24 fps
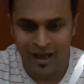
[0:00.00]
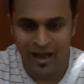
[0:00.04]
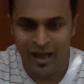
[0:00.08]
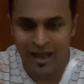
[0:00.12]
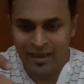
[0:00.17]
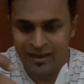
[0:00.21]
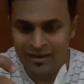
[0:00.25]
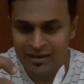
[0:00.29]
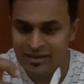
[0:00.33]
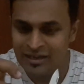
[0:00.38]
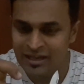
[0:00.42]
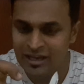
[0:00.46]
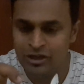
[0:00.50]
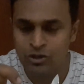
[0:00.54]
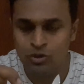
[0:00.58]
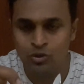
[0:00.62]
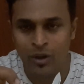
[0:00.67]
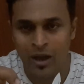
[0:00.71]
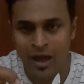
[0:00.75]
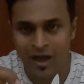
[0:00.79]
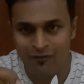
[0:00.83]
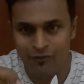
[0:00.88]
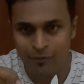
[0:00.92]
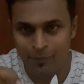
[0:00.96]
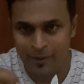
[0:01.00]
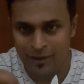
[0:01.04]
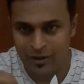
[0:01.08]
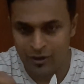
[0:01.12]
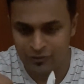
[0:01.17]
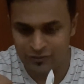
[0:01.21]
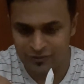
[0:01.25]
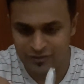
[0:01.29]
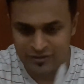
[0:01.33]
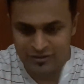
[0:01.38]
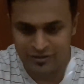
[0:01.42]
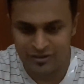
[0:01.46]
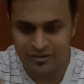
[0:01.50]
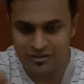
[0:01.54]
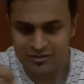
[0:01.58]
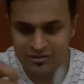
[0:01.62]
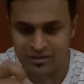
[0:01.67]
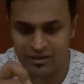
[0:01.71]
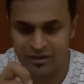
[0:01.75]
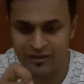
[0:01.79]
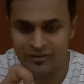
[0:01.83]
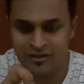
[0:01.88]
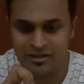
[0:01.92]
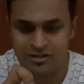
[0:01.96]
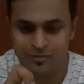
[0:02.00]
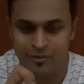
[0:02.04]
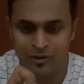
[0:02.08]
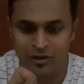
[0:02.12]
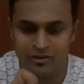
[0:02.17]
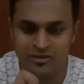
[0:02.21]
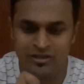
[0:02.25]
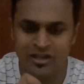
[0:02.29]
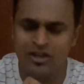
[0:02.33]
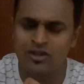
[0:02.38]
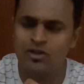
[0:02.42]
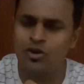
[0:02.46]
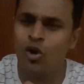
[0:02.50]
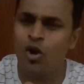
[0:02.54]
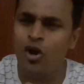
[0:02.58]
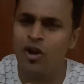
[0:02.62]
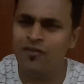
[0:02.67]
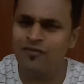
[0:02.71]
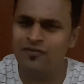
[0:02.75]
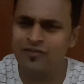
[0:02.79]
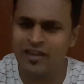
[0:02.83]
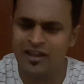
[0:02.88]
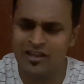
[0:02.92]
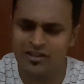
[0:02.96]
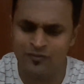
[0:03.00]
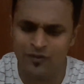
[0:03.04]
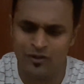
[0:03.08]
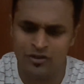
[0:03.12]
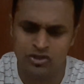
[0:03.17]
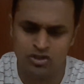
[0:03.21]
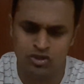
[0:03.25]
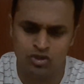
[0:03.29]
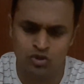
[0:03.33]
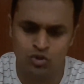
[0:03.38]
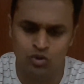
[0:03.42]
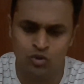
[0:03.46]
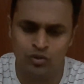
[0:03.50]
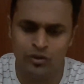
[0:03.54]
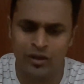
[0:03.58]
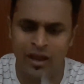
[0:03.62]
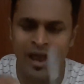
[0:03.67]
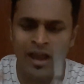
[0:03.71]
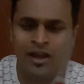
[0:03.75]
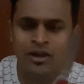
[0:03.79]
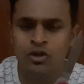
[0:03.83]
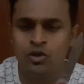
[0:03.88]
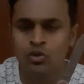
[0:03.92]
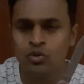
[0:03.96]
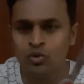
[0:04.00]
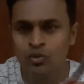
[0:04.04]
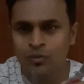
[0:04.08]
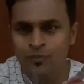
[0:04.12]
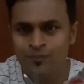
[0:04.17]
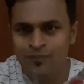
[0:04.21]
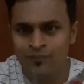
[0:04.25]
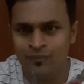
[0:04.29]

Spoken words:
I need to have a pair of scissors in this because there's a lot of things which you can do.